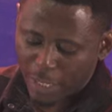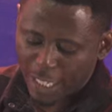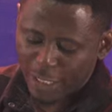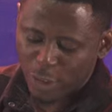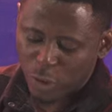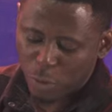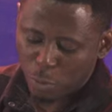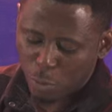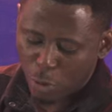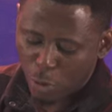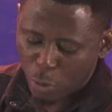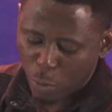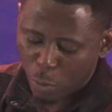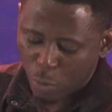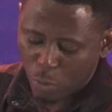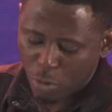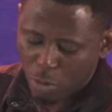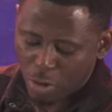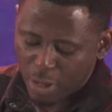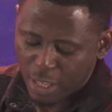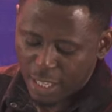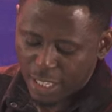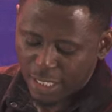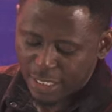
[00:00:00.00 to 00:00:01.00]
Let tomorrow
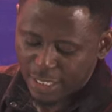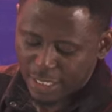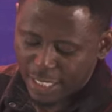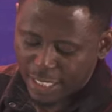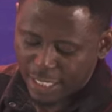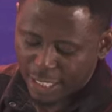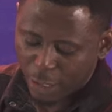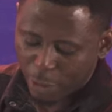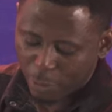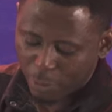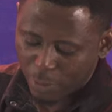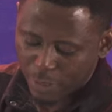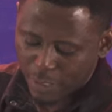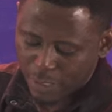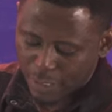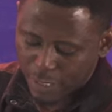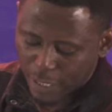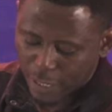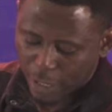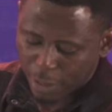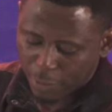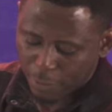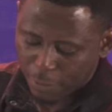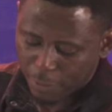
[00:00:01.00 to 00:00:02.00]
take care of
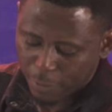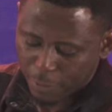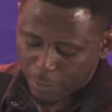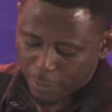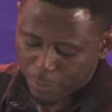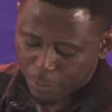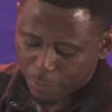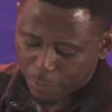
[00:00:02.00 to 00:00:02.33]
itself.